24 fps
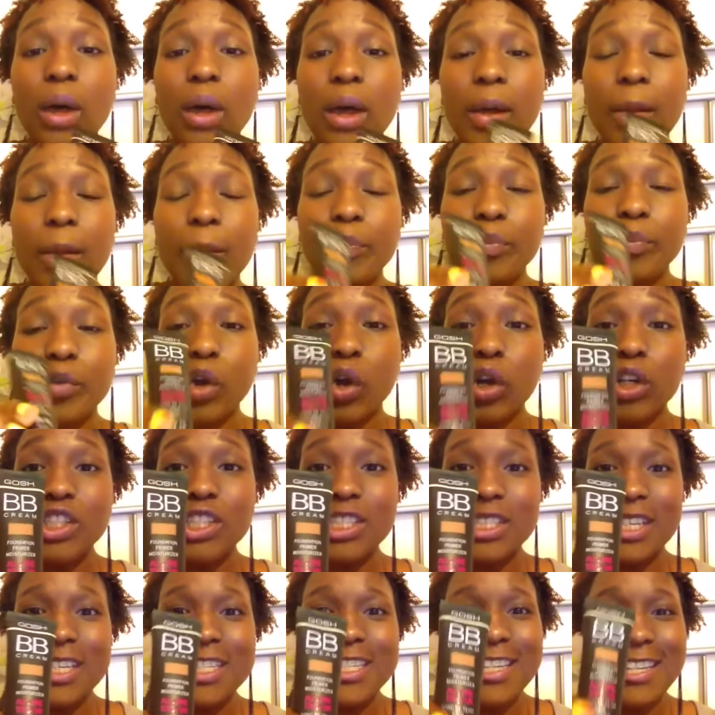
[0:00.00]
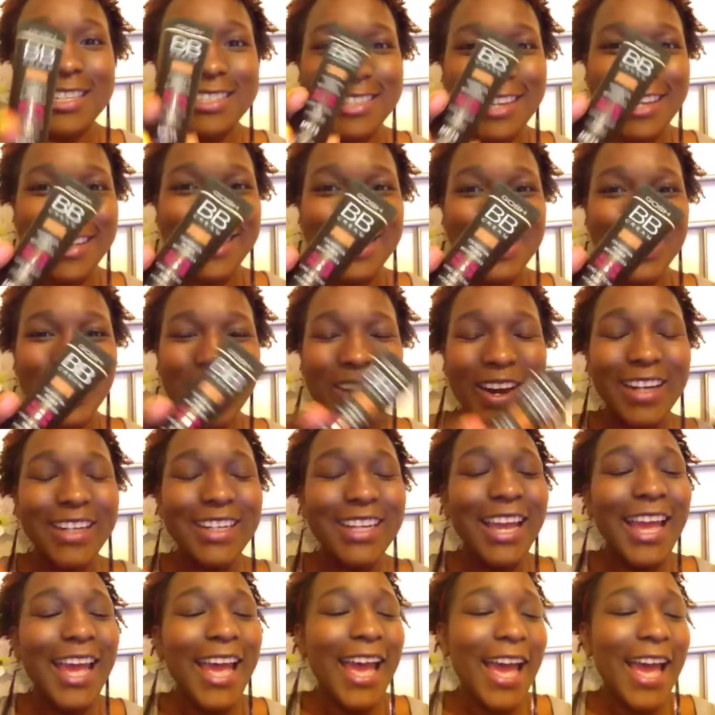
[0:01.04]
Um, Gosh is actually a Danish brand